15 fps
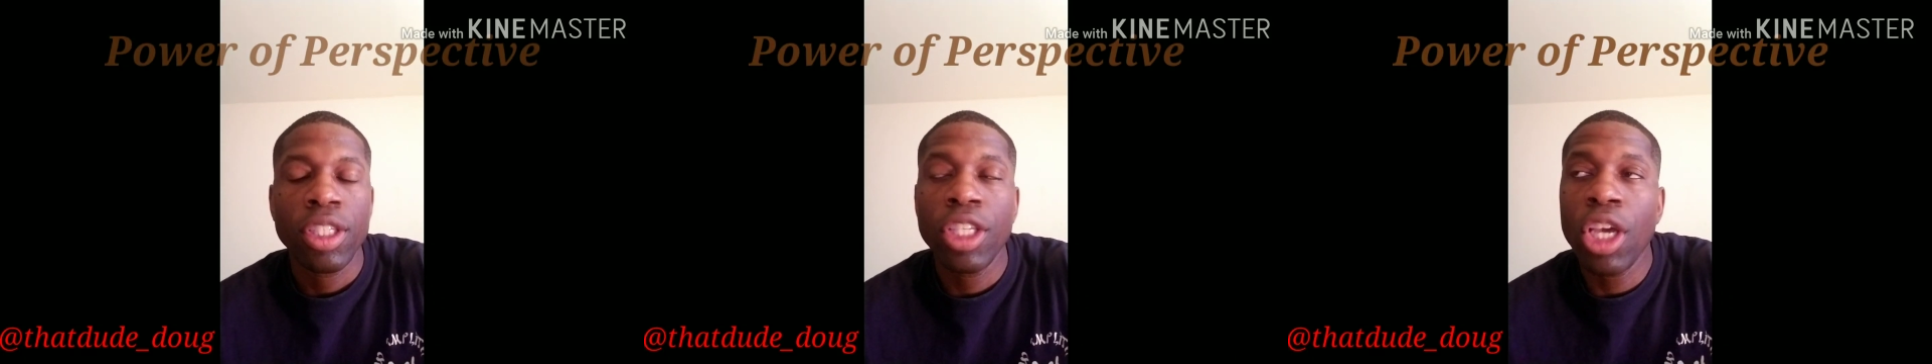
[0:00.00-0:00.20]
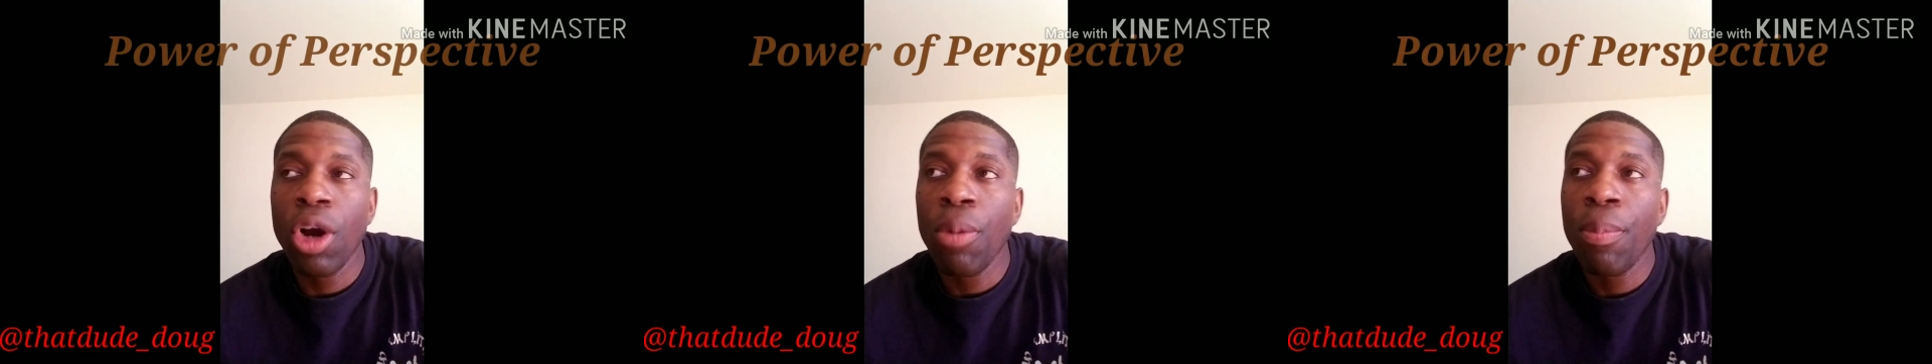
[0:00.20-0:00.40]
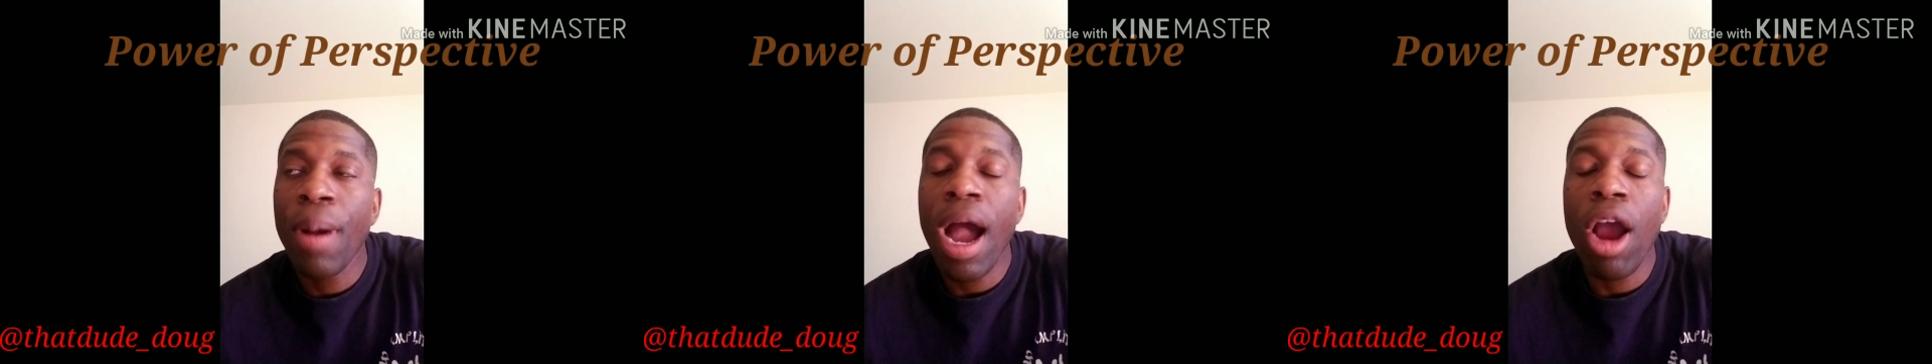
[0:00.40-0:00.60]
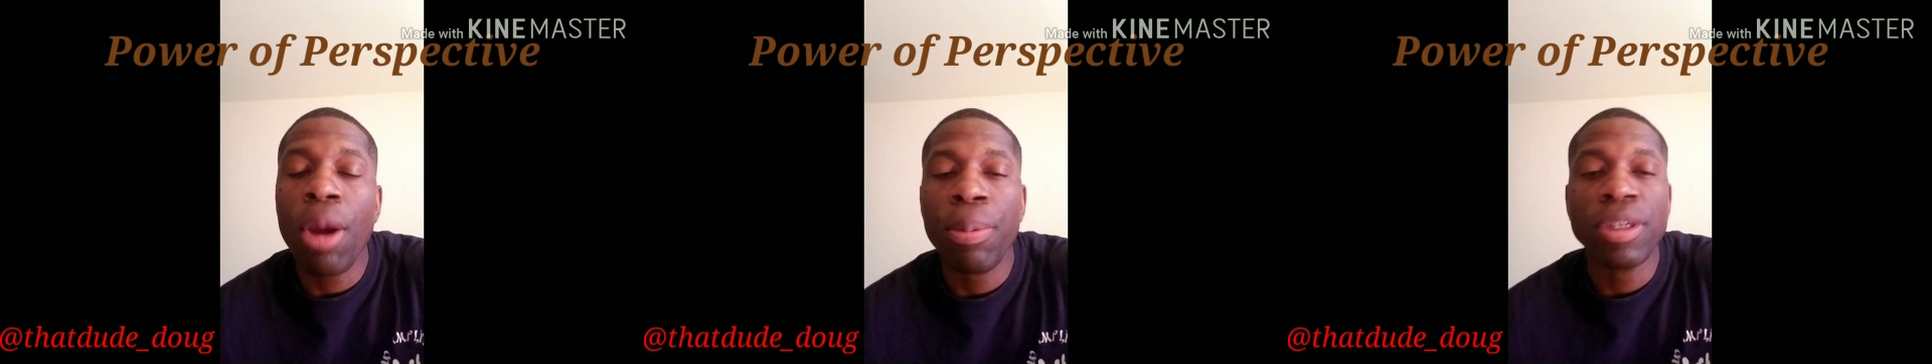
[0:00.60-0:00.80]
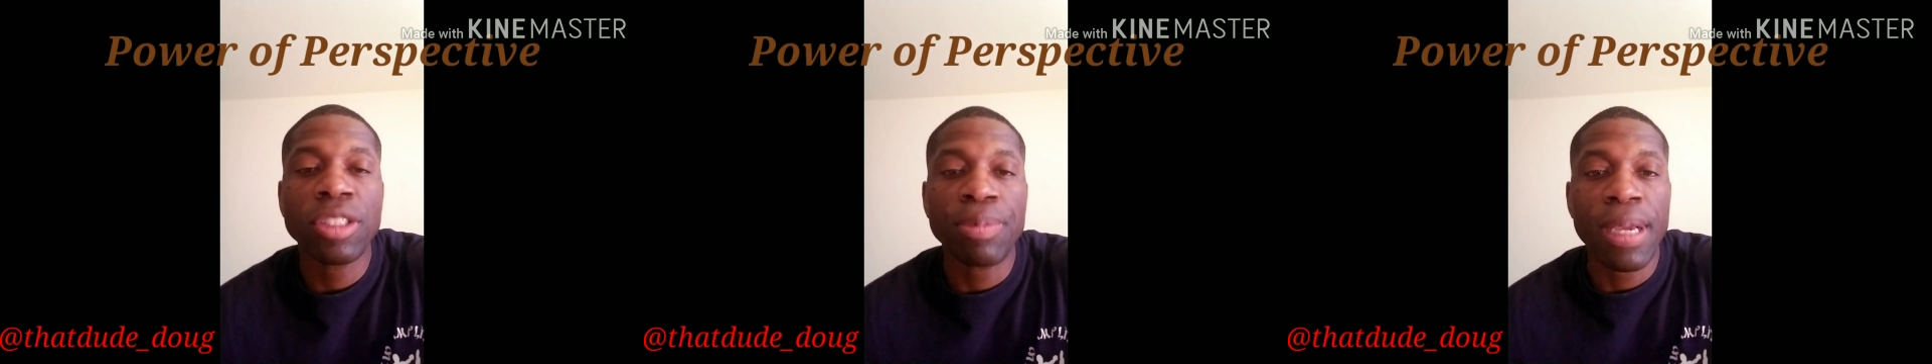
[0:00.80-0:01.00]
Yo, power
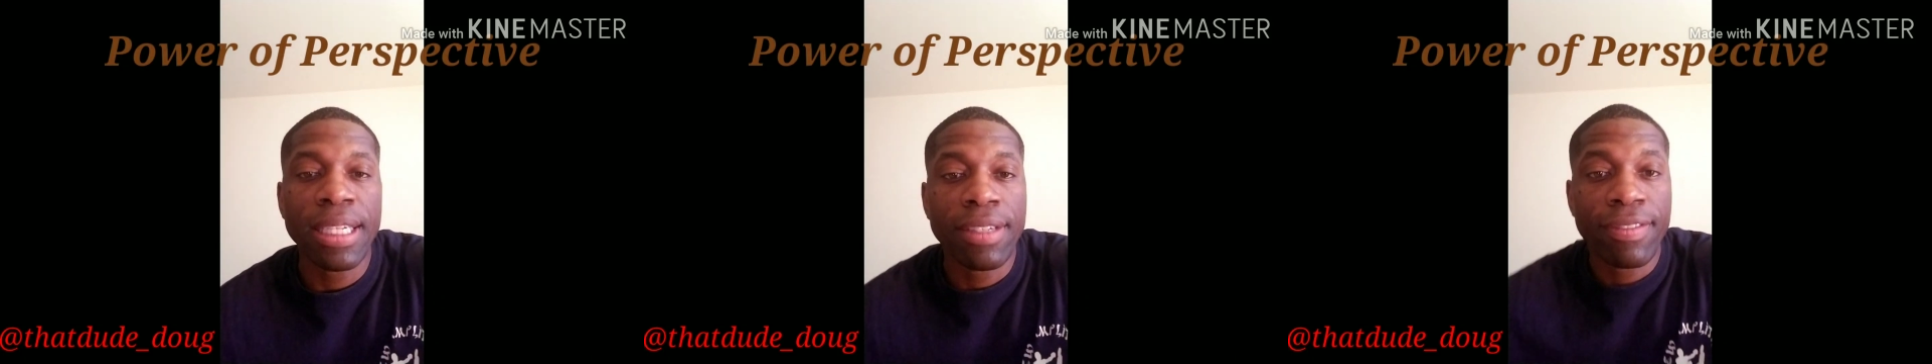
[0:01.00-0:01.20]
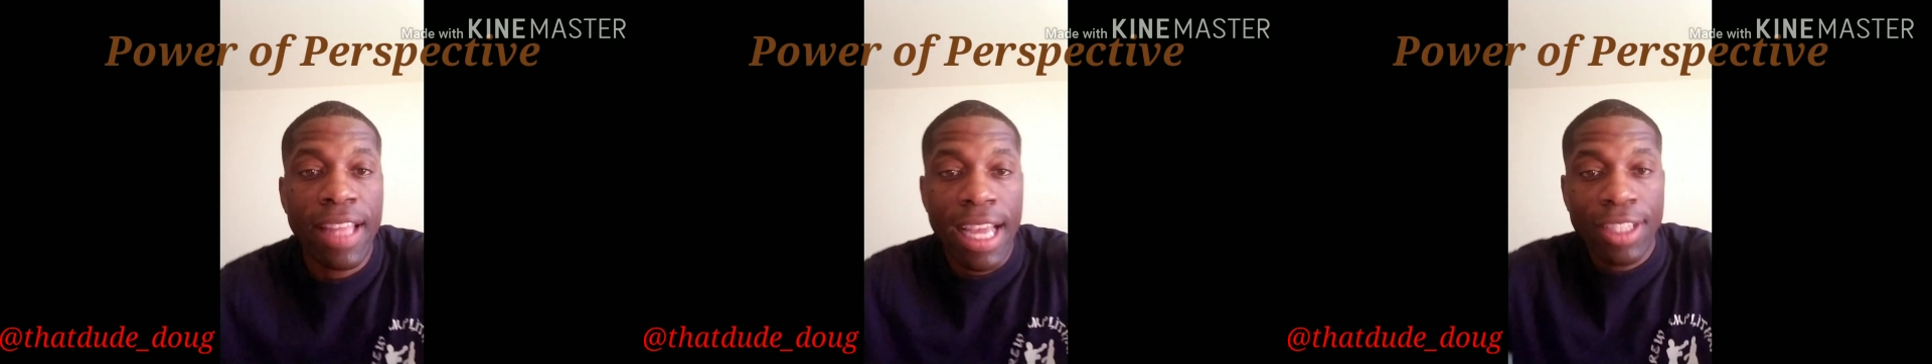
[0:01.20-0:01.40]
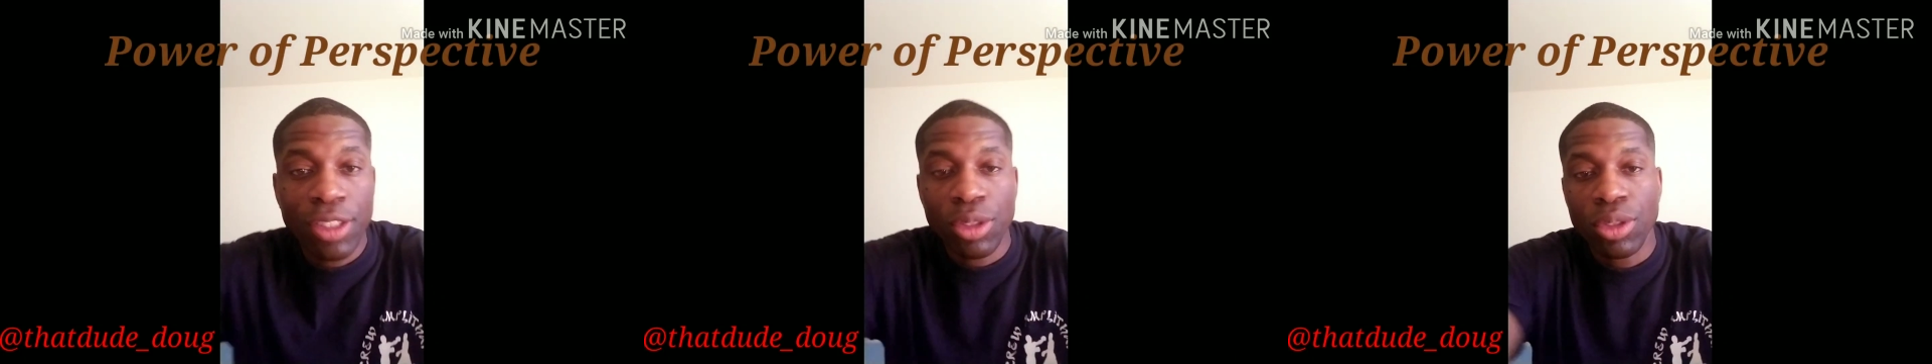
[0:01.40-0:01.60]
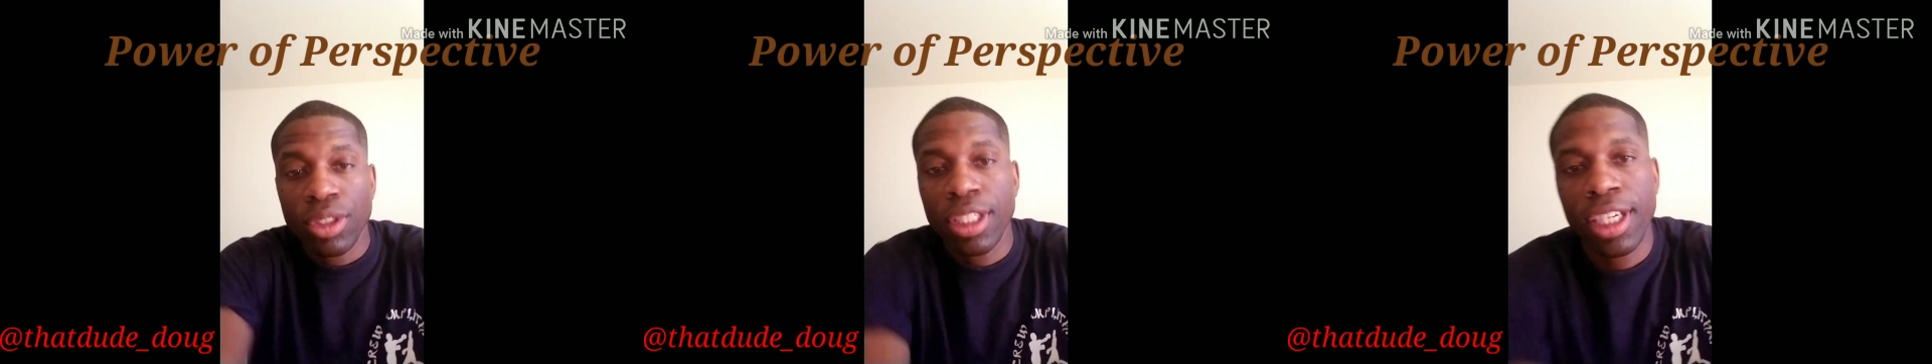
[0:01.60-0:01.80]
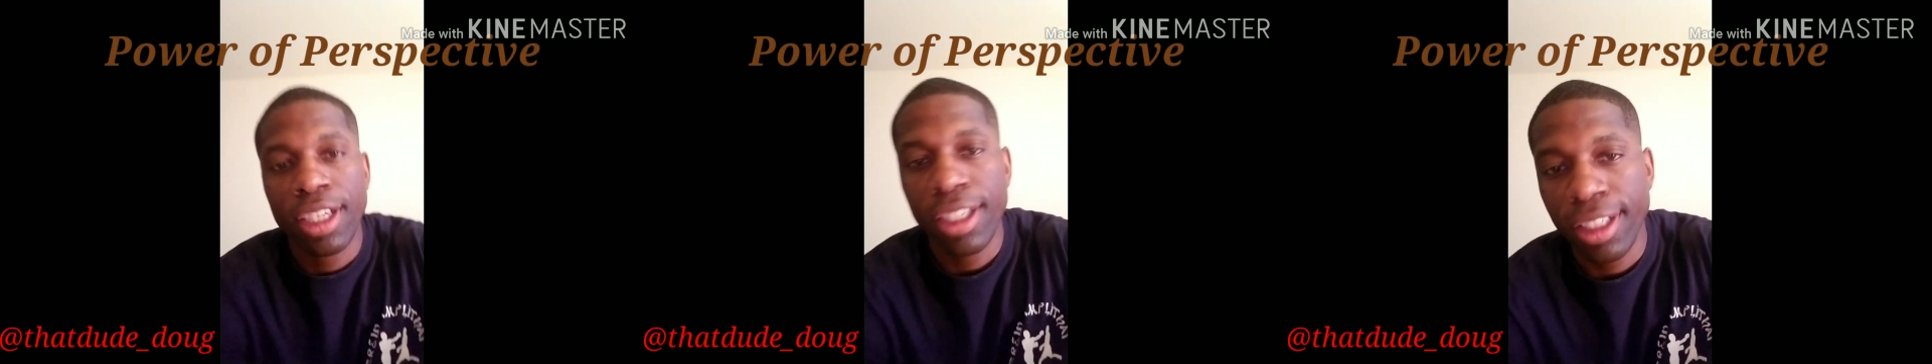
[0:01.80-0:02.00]
perspective, that dude,
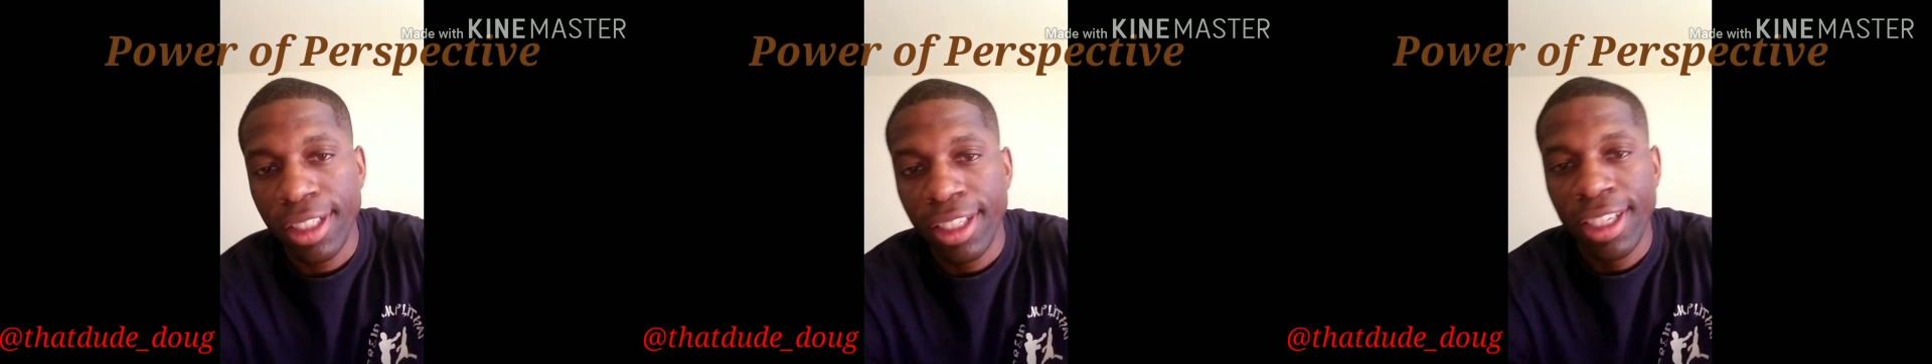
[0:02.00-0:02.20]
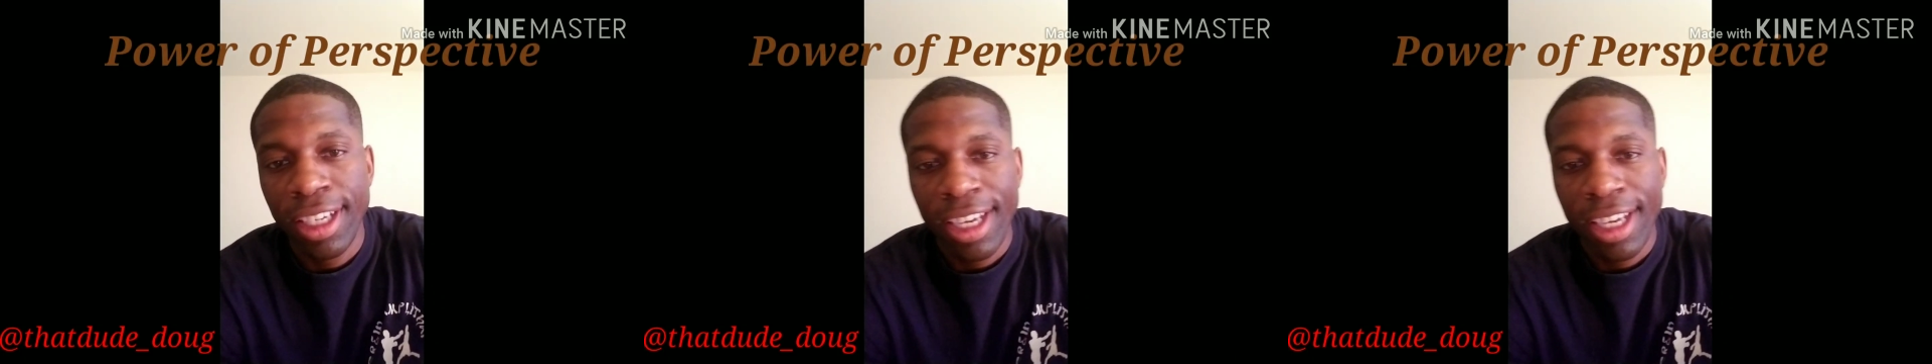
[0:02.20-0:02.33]
Doug.